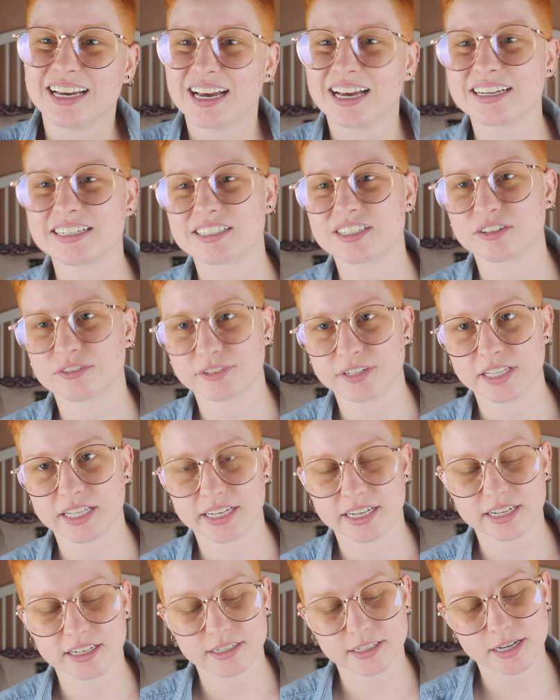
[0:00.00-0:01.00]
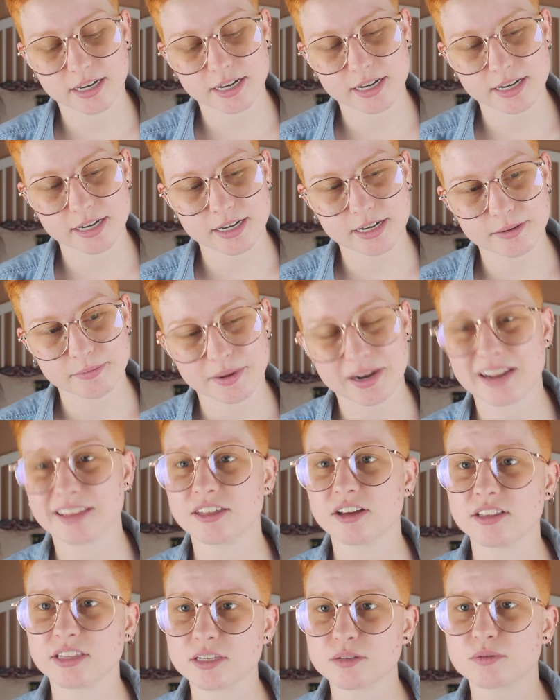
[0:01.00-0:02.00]
I just don't feel like it. And I
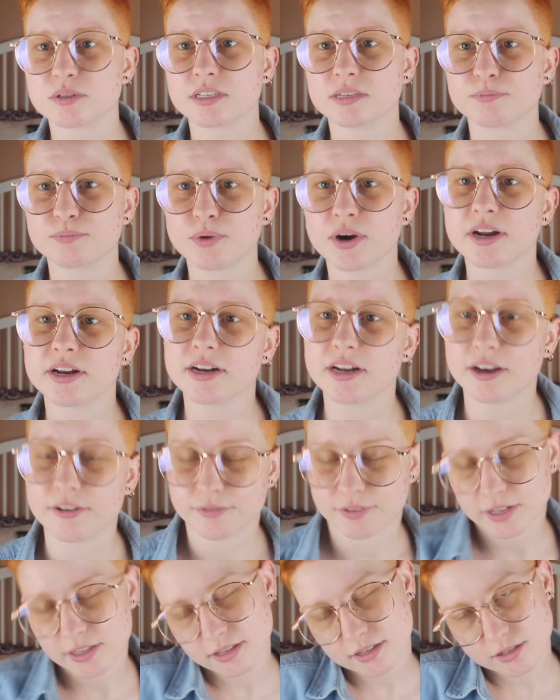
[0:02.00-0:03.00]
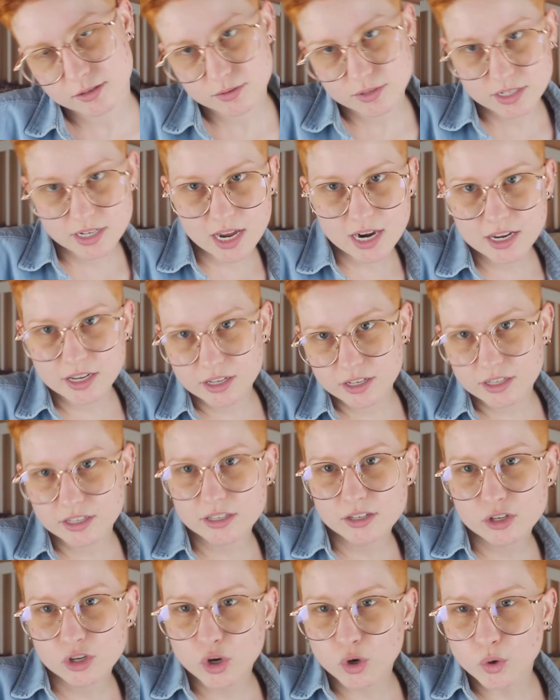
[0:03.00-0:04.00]
thought this was bright enough, and I thought this was kinda
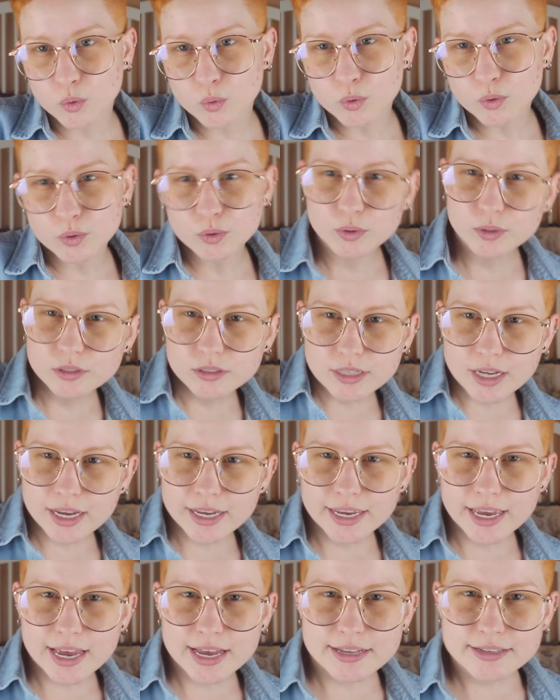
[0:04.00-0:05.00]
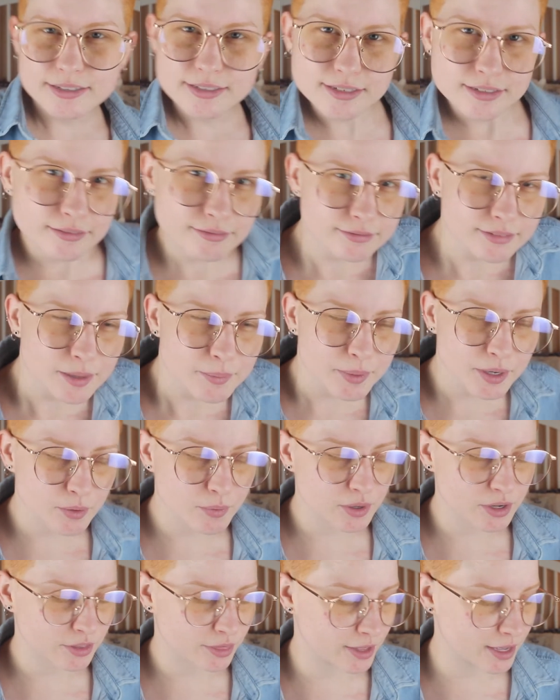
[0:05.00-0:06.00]
cool, I guess. Let me know
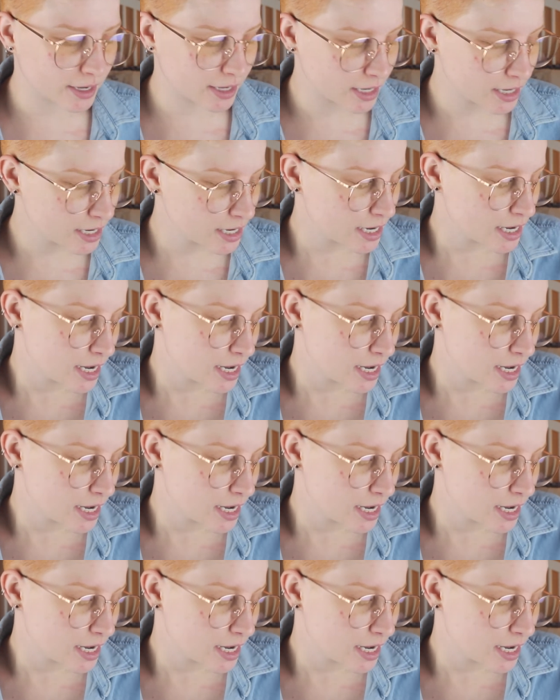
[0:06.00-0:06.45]
what you think.